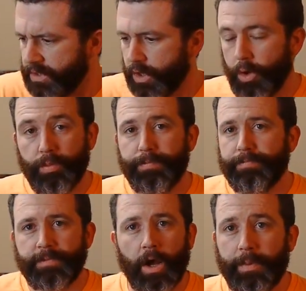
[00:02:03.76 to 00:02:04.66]
So
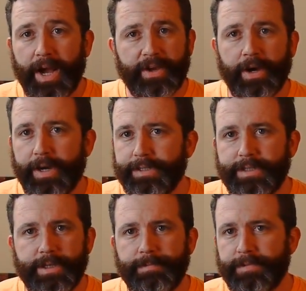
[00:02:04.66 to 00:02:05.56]
talk about
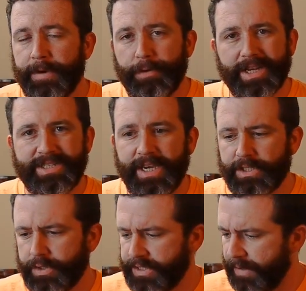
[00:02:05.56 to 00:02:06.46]
guns, different
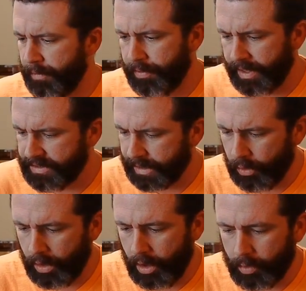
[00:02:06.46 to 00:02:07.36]
accessories, different things that
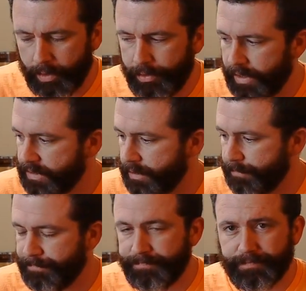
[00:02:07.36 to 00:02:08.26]
go along with it.
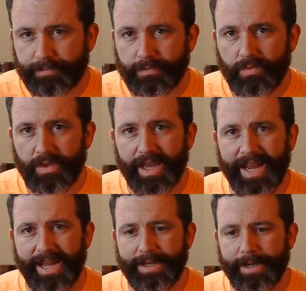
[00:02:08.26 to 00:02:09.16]

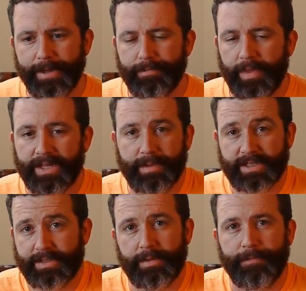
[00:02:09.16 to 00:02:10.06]
And
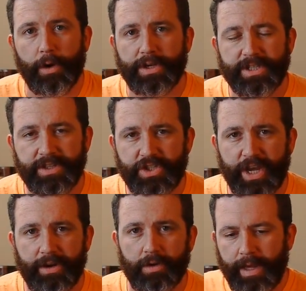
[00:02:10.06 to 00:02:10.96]
that's the focus of this
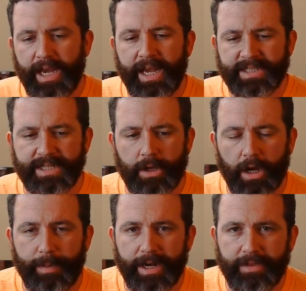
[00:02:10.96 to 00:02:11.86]
channel. As I
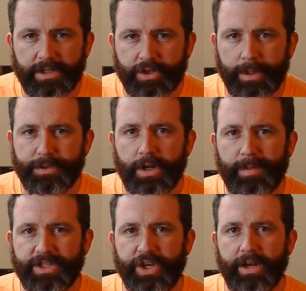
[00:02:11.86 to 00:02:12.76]
talk about in the description on
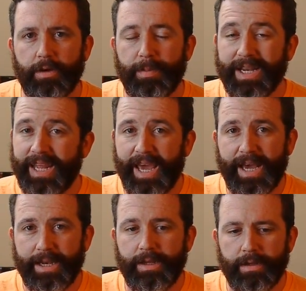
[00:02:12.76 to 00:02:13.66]
my channel, my
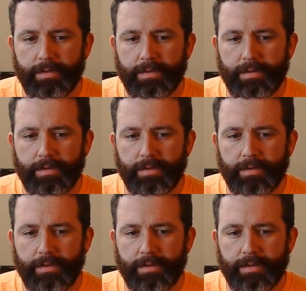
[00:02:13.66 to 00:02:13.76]
dad